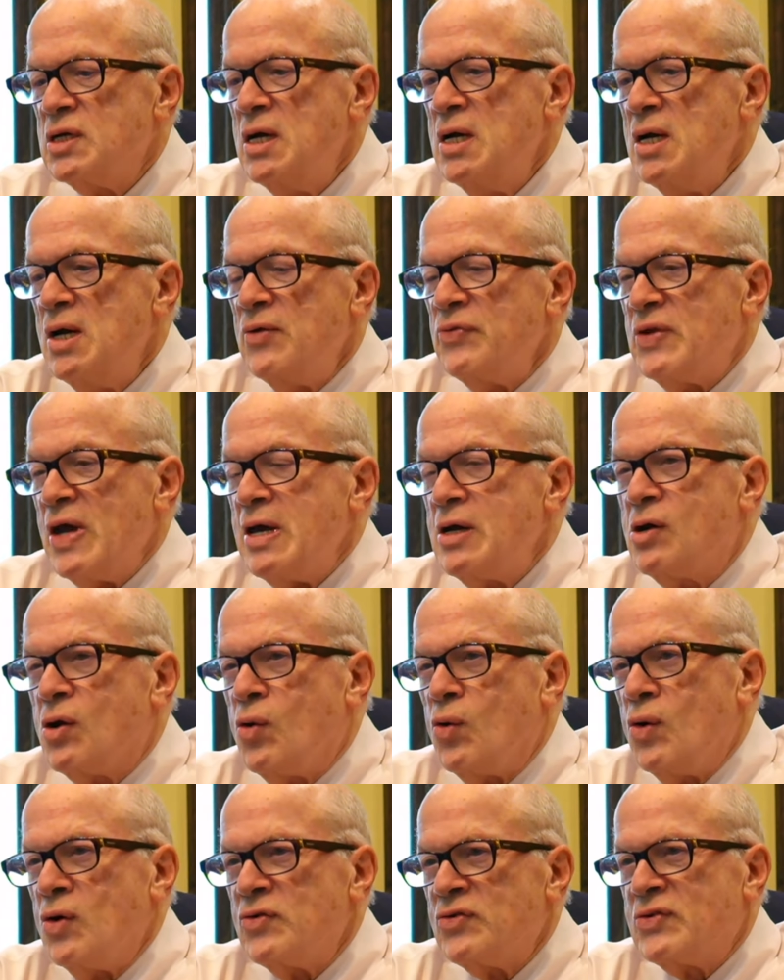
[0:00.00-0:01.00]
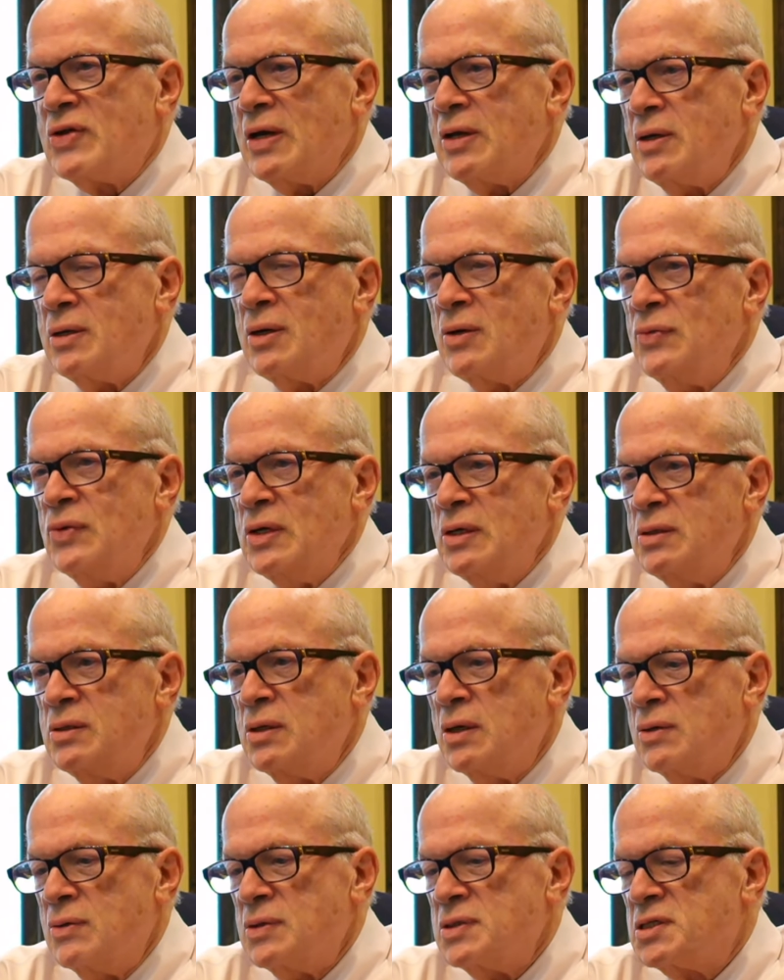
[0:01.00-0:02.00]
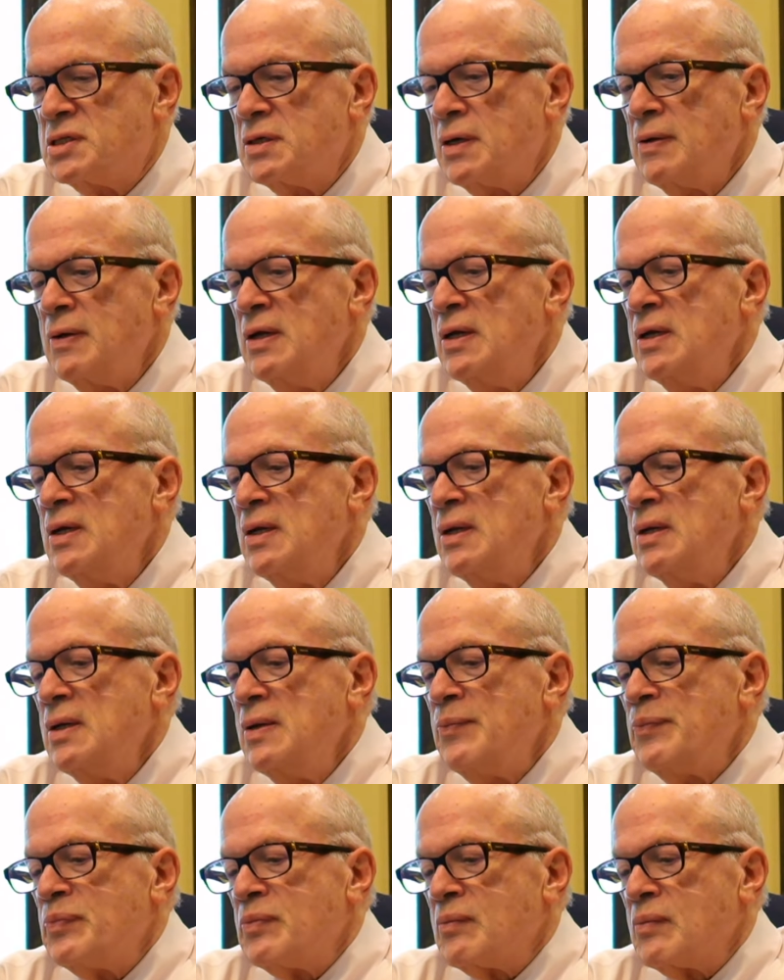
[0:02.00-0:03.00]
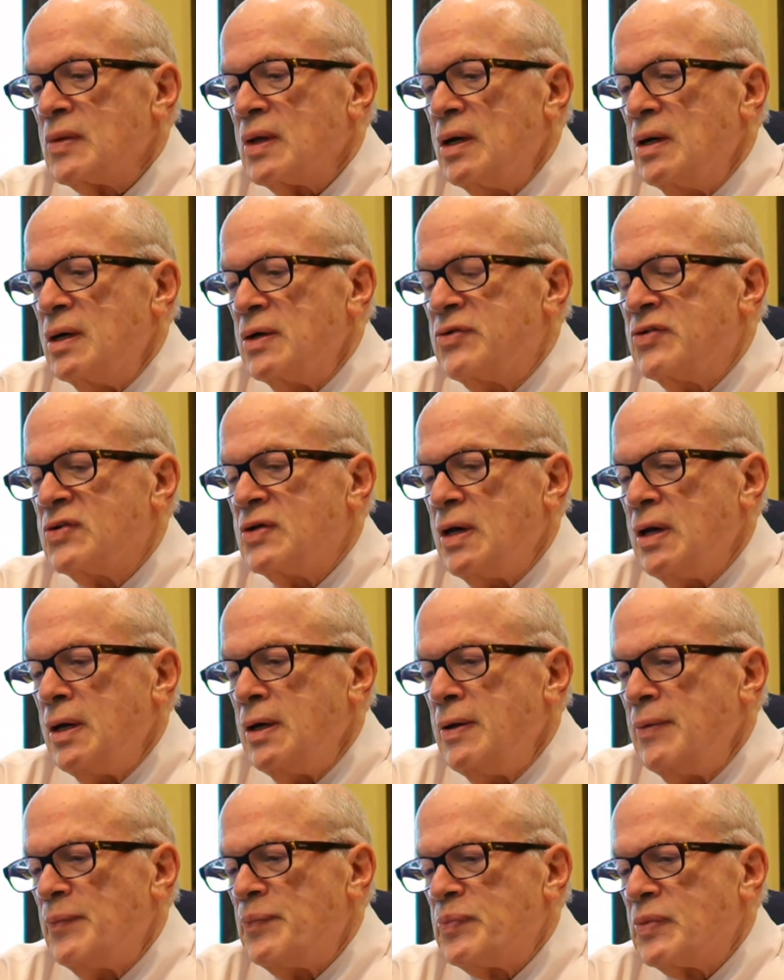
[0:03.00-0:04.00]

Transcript: They caused that. You don't need notice. Let's say